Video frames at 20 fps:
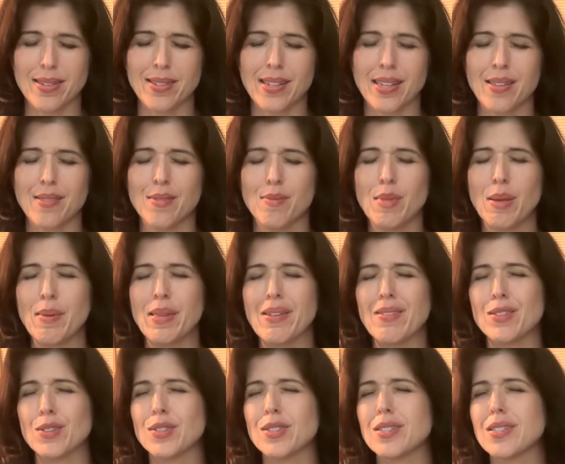Maybe they have a
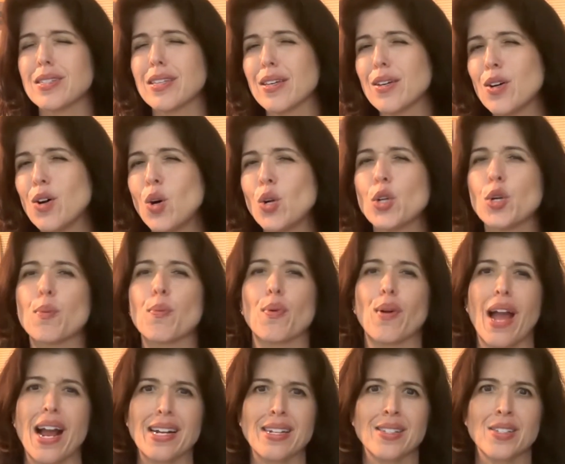little skill, a little
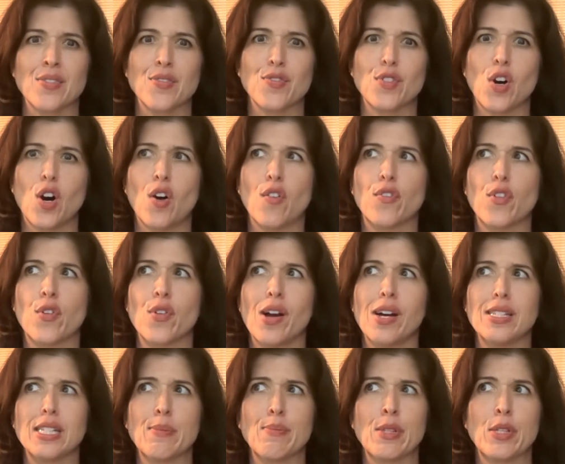practice involved. They're
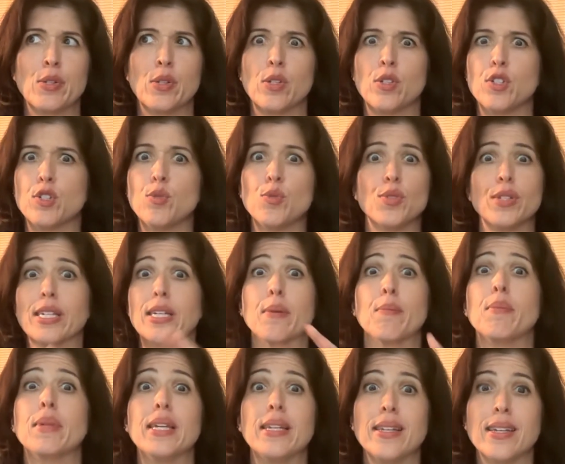not something you can use like
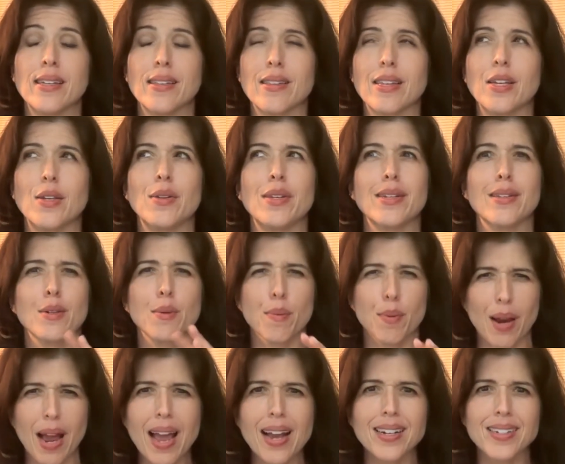immediately. You need a little
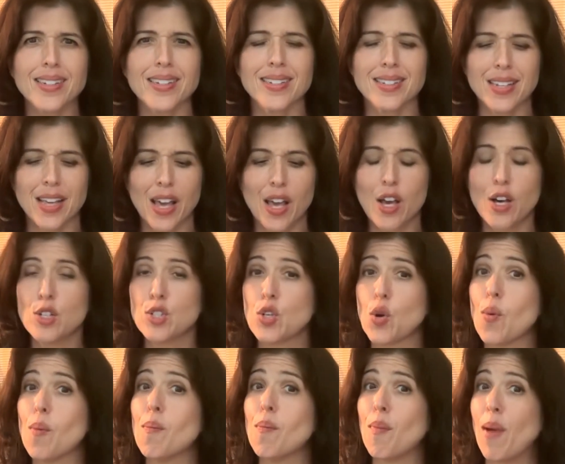practice. So
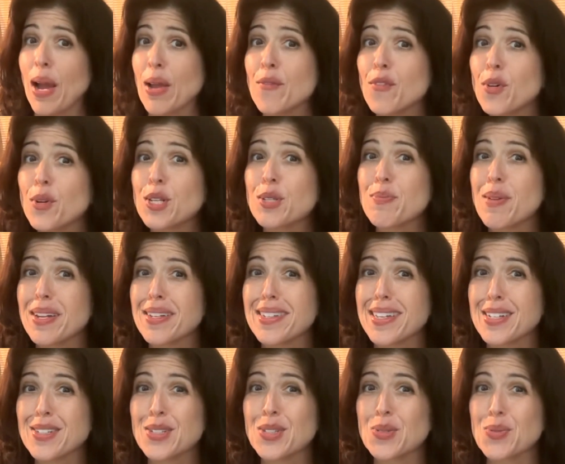mindfulness
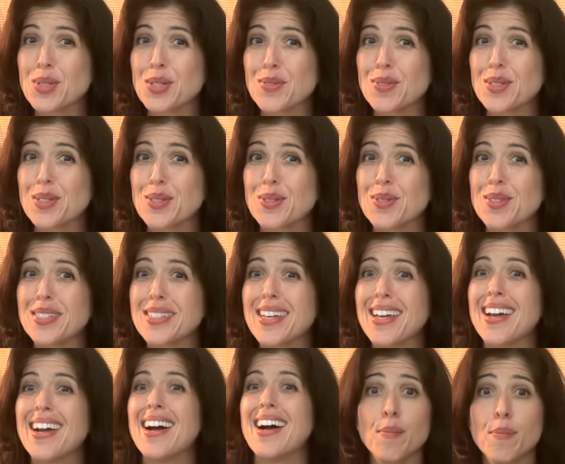meditation is one of those.
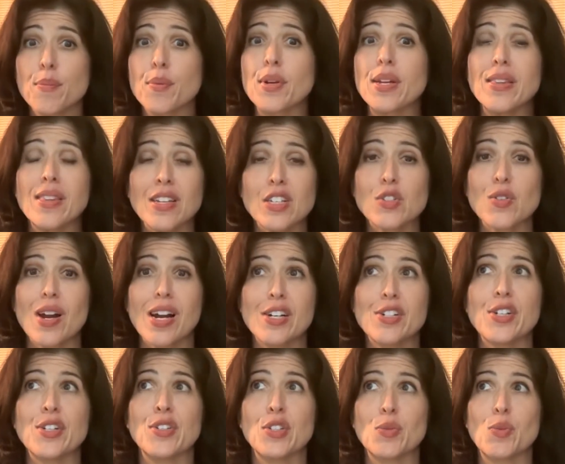Breathing
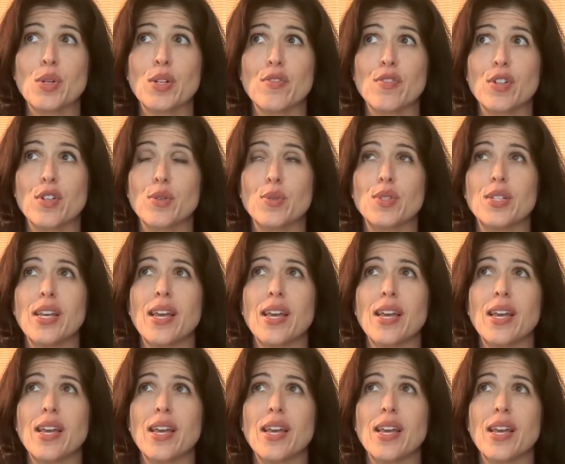strategies is one of those.